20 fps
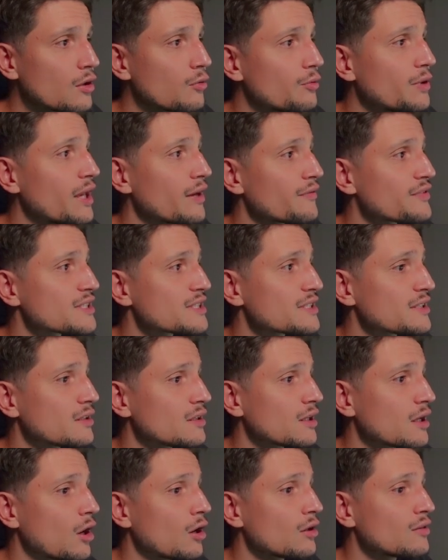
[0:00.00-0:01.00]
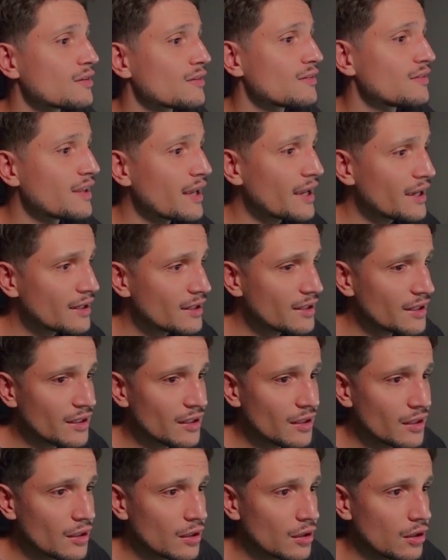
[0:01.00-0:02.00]
we have still on the
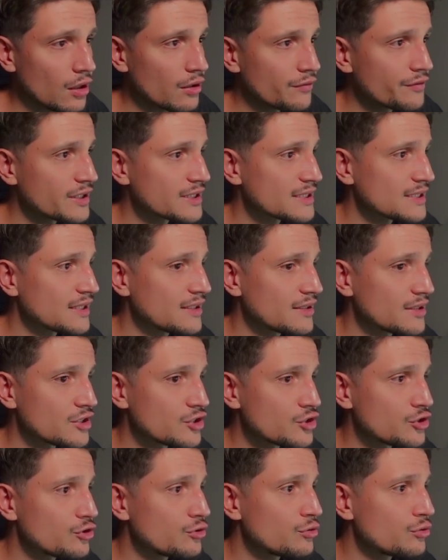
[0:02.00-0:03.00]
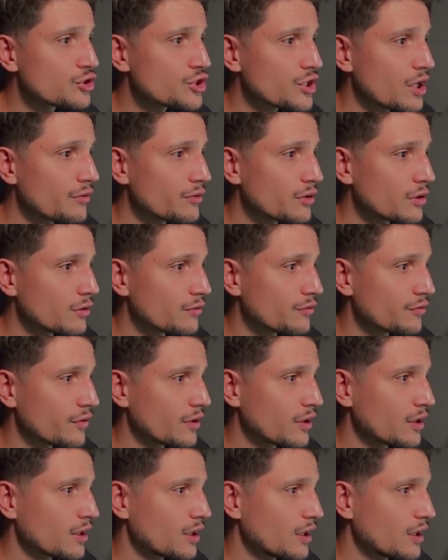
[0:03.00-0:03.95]
daily, obviously, this huge area of